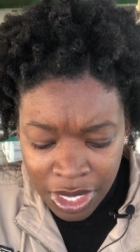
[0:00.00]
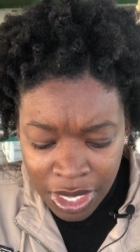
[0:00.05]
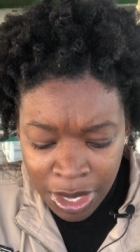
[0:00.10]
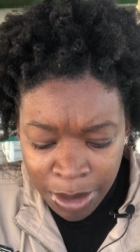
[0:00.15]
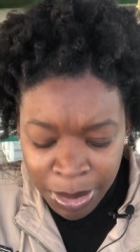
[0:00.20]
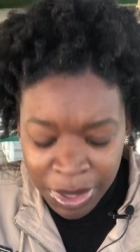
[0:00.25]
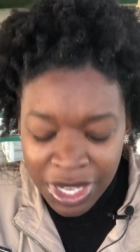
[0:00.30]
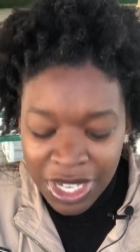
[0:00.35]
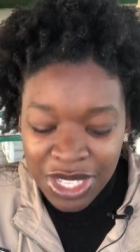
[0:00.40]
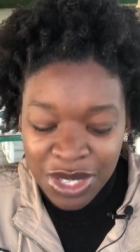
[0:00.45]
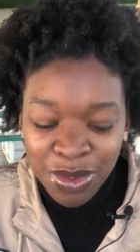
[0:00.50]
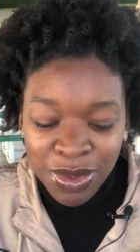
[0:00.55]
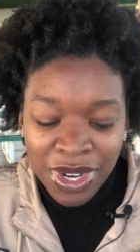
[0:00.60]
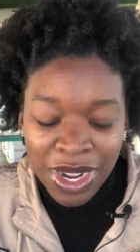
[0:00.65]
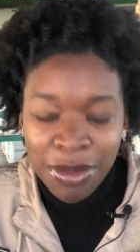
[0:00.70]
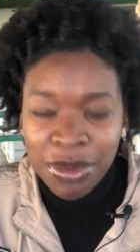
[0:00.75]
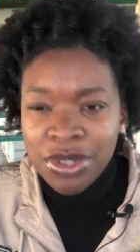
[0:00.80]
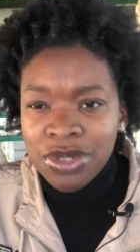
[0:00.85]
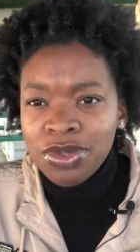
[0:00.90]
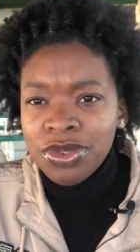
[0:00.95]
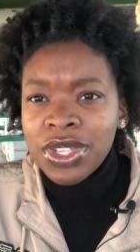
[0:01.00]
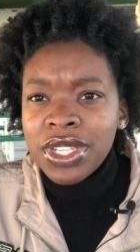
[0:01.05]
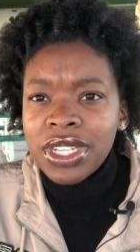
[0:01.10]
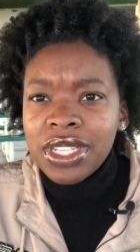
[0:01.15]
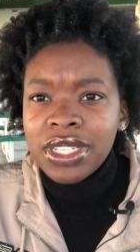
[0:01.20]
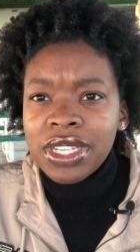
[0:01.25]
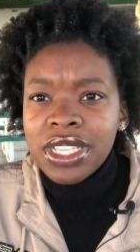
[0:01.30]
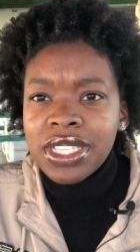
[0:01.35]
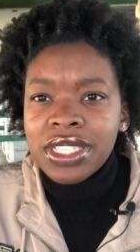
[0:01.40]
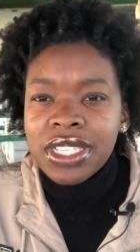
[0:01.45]
because when I was reading
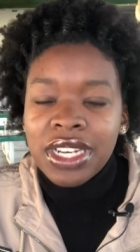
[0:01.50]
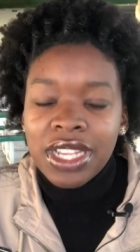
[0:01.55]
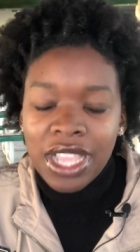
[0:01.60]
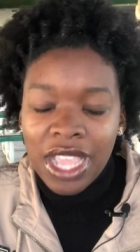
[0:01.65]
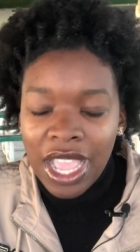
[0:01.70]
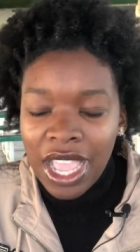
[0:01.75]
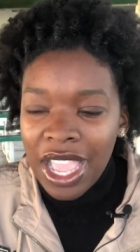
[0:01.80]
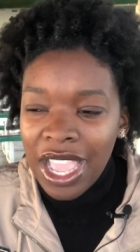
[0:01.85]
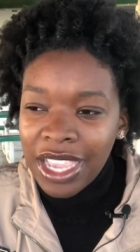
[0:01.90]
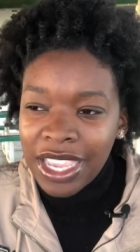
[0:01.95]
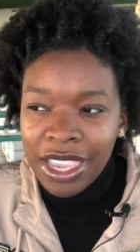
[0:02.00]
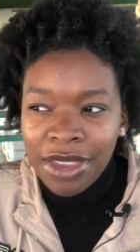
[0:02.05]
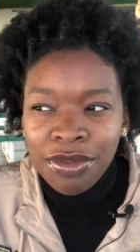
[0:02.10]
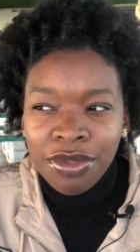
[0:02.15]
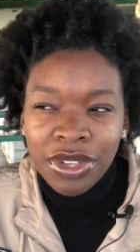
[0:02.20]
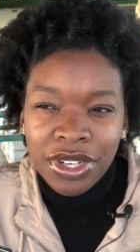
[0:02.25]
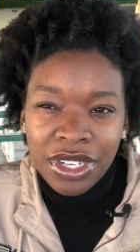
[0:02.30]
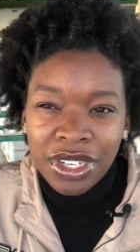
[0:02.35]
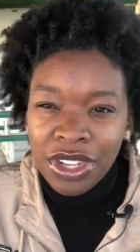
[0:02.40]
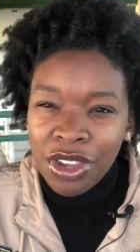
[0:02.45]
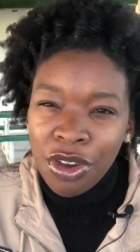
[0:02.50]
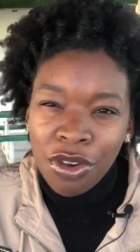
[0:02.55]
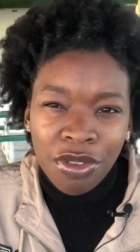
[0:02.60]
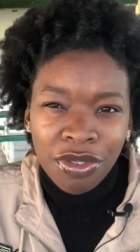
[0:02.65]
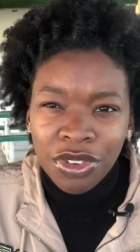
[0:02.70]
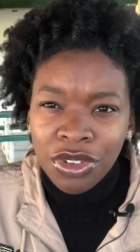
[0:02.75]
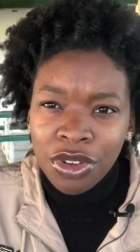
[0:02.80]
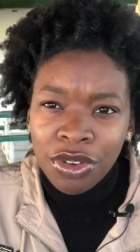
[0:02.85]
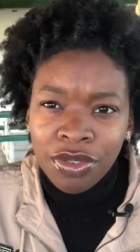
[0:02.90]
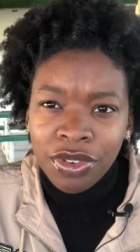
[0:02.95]
this and I, I kept reading it over
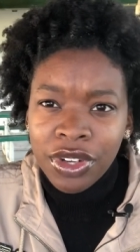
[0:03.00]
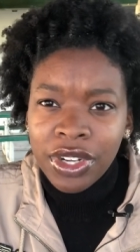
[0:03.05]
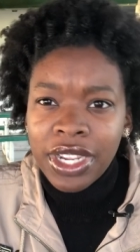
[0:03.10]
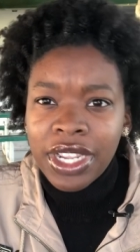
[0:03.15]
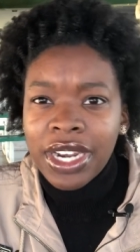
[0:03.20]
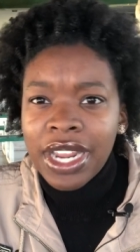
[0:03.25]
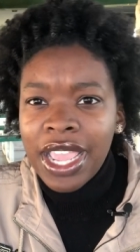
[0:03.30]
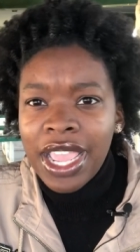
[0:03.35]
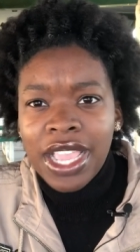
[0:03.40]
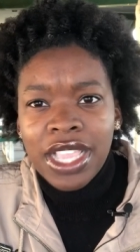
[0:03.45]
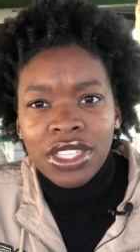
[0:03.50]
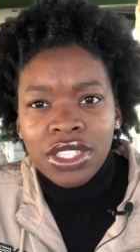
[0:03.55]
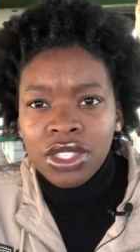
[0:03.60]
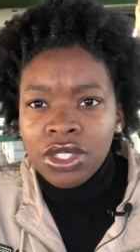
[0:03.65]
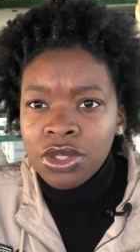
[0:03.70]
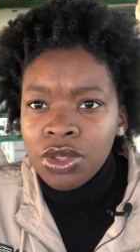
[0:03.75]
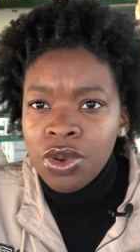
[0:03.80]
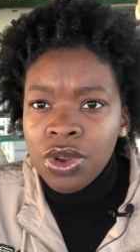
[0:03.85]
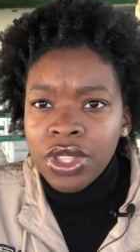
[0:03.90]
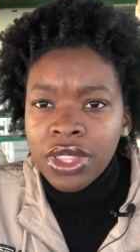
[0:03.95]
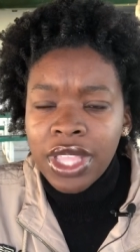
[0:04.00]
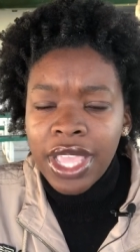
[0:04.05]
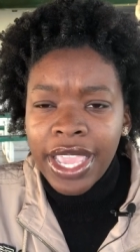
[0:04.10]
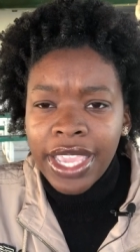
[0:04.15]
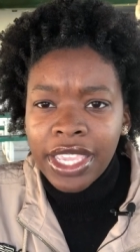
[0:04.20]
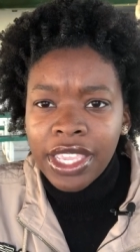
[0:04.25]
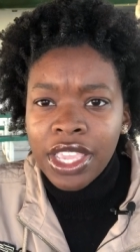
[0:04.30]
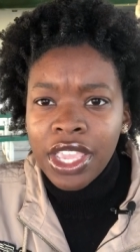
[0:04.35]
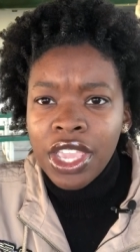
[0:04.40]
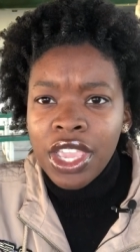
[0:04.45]
and over, and I asked the Lord, like,
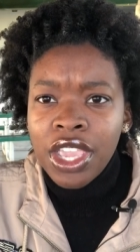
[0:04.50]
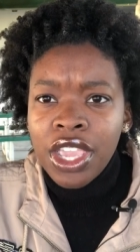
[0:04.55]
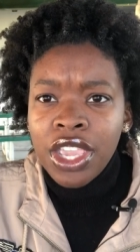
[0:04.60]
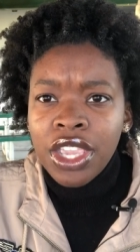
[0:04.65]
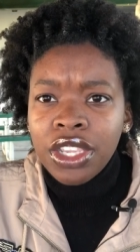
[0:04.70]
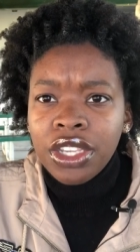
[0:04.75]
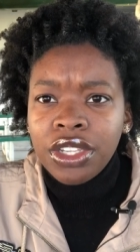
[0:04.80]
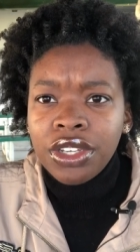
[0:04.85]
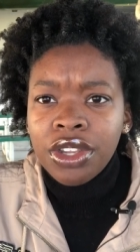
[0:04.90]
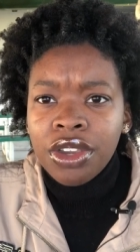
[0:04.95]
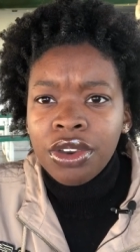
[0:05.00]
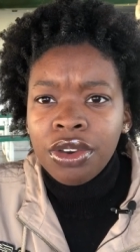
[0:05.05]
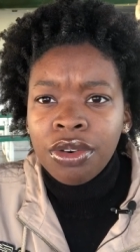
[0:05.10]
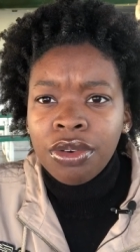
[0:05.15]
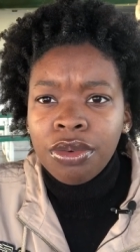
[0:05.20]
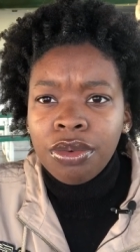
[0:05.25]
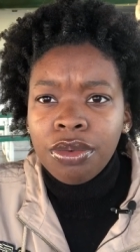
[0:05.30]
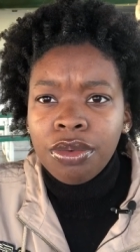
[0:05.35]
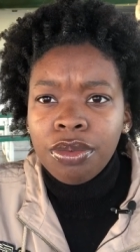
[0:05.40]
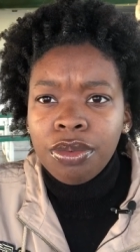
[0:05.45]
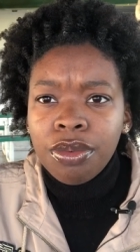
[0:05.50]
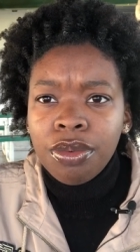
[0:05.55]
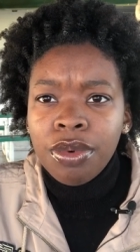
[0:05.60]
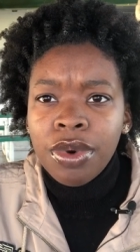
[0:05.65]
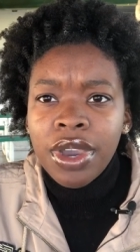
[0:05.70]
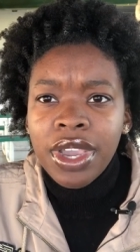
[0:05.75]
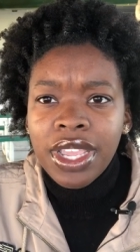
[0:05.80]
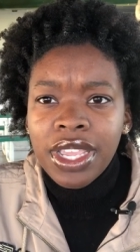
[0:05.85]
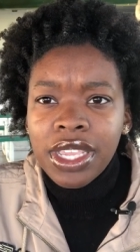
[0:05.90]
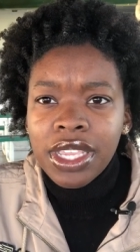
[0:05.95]
you know,
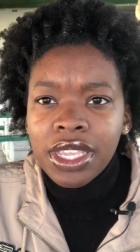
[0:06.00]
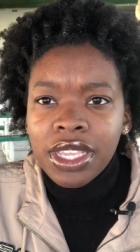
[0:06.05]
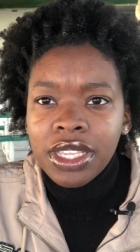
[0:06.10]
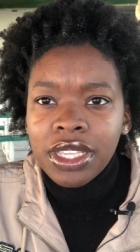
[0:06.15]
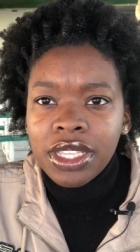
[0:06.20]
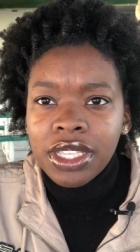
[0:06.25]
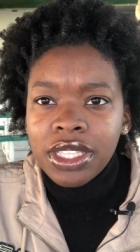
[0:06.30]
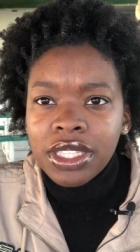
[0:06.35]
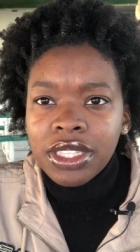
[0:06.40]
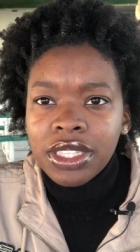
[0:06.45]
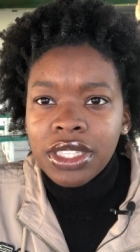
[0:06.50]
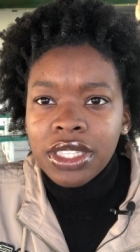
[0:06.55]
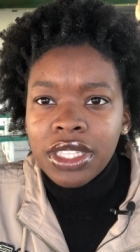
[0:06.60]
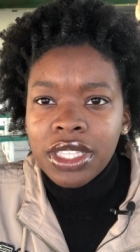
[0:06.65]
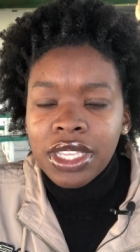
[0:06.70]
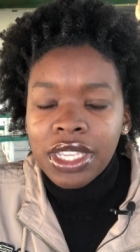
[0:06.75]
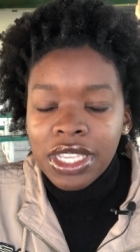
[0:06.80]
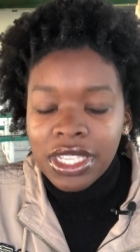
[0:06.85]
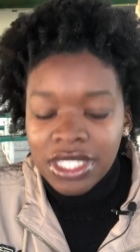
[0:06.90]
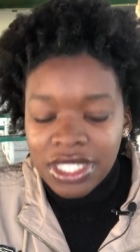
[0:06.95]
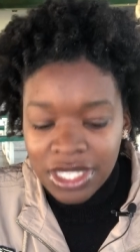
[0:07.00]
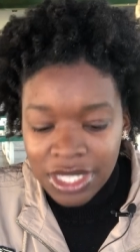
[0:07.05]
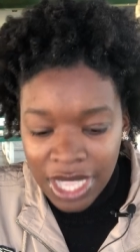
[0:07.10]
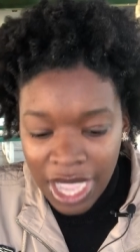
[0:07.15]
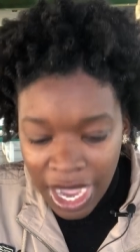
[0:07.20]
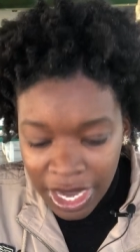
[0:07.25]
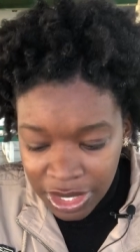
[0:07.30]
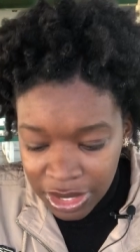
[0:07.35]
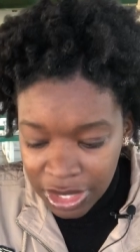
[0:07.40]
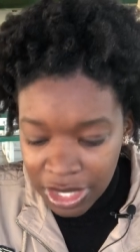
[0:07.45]
what
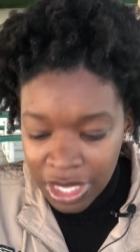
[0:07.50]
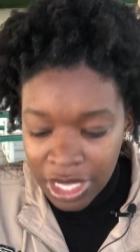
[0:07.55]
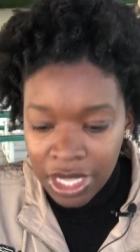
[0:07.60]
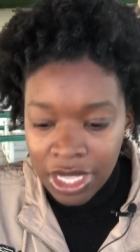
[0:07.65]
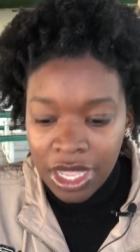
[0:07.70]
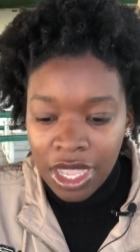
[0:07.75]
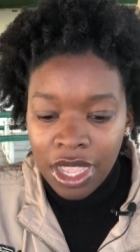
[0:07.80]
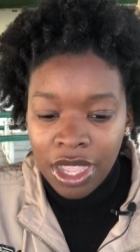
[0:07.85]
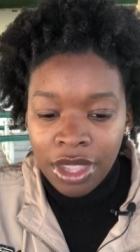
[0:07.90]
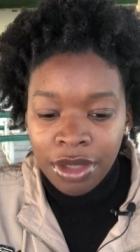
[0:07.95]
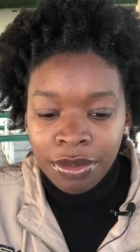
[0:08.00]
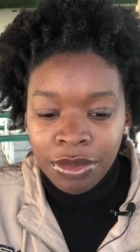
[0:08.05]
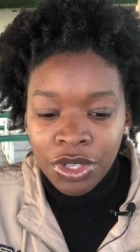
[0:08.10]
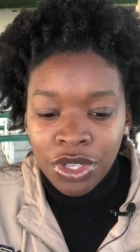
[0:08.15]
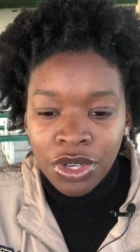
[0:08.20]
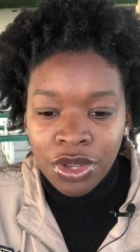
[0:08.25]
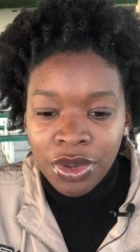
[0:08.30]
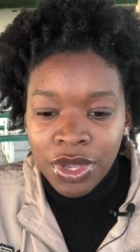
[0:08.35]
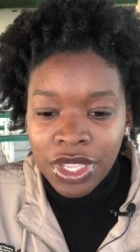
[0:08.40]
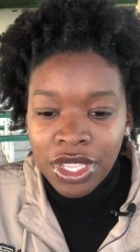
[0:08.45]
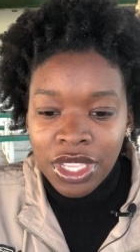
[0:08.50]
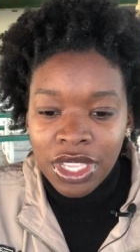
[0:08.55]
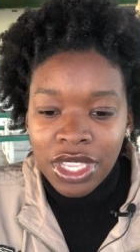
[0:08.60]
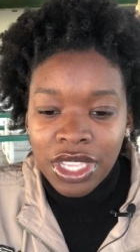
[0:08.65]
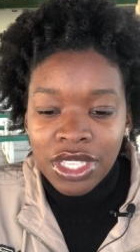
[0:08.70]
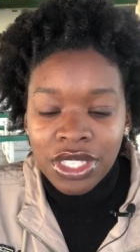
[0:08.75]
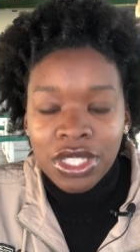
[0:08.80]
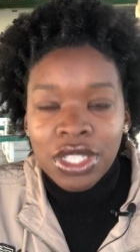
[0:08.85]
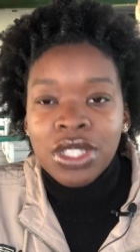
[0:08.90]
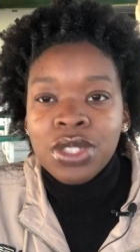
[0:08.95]
exactly, um, you know,
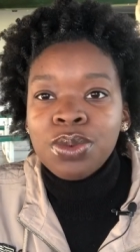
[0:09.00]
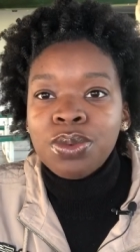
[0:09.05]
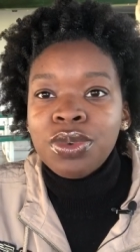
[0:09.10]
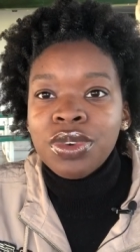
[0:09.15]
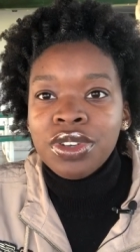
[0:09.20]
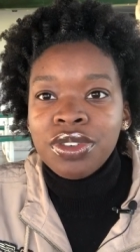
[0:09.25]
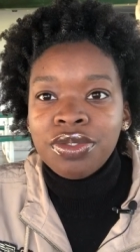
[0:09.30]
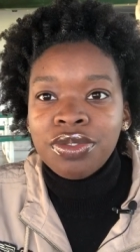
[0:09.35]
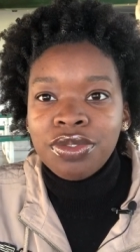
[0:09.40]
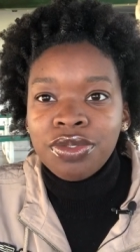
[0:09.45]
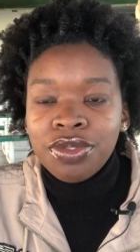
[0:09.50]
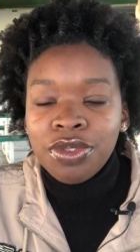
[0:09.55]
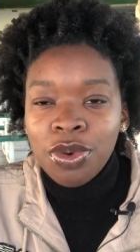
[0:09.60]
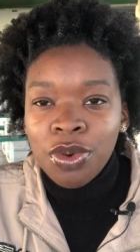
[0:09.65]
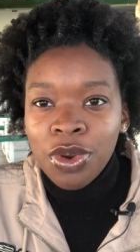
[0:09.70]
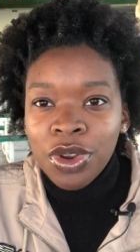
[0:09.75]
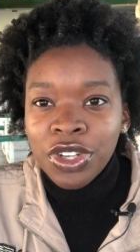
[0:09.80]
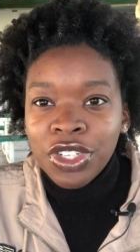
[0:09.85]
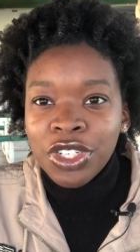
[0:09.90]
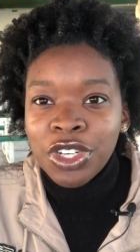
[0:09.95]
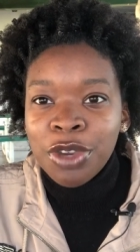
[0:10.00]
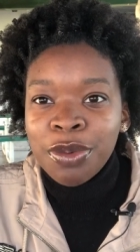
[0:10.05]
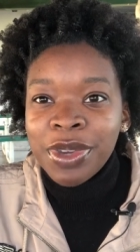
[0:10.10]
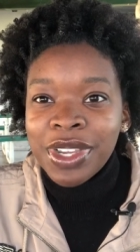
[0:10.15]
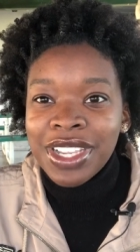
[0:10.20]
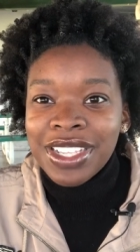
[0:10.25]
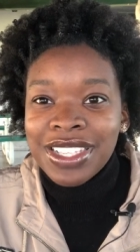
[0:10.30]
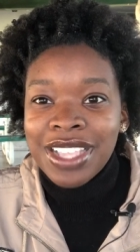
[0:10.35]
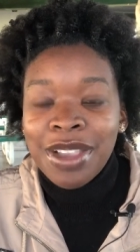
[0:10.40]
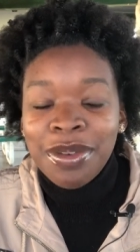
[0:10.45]
is, is, this word for? You know,
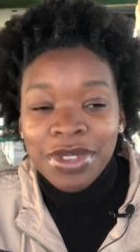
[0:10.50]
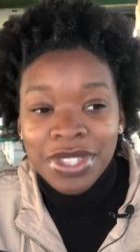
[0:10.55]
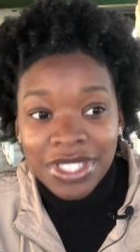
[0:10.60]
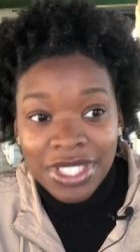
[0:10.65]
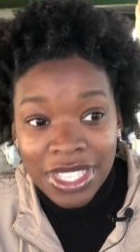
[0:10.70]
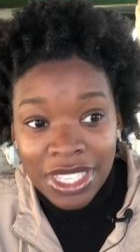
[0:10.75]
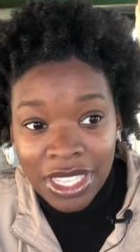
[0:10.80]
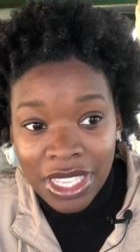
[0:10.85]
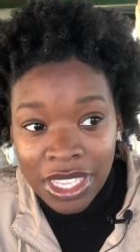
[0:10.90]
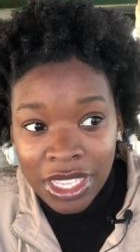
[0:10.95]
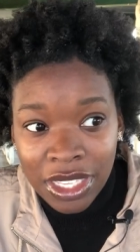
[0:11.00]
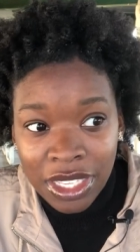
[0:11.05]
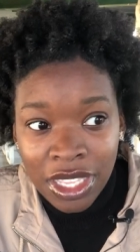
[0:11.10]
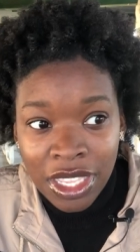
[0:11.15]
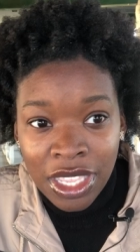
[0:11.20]
because I was thinking,